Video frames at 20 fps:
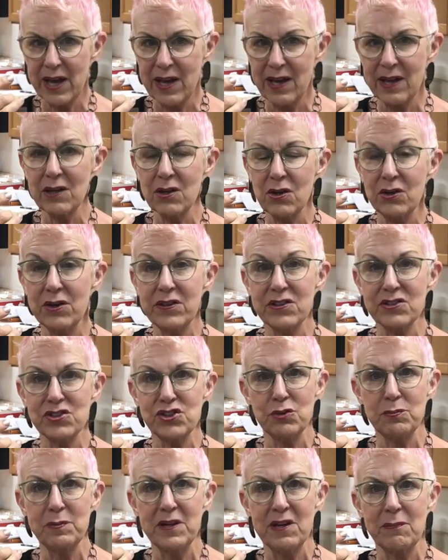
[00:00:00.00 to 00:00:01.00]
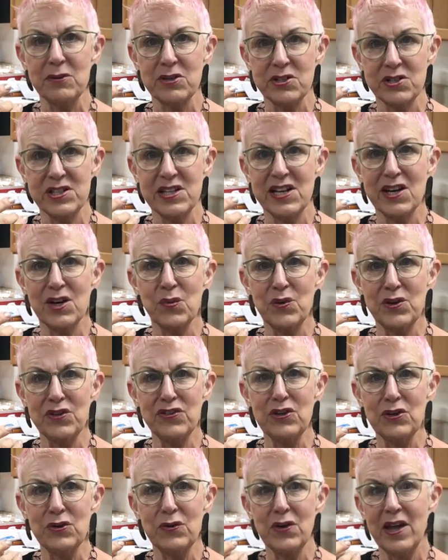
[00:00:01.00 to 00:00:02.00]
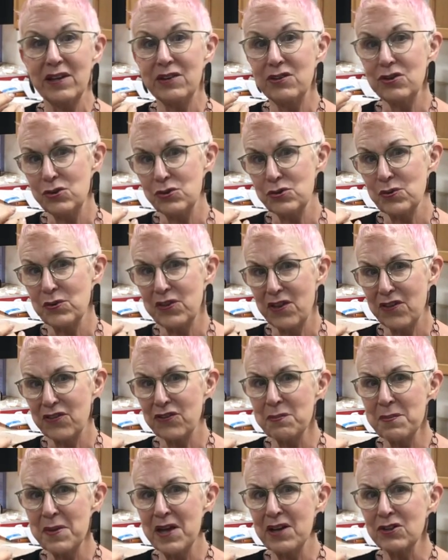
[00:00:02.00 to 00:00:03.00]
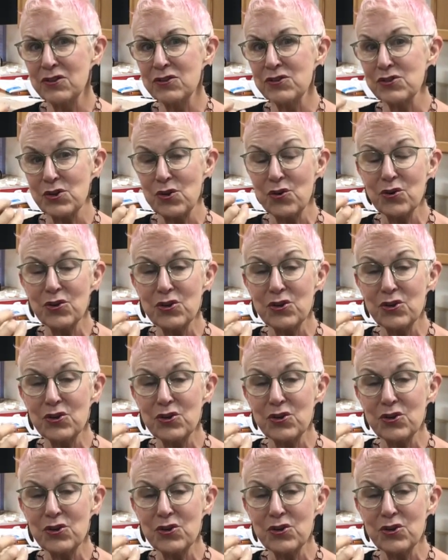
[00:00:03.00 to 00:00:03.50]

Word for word: alloy that you'll be able to take with you and use with other metals or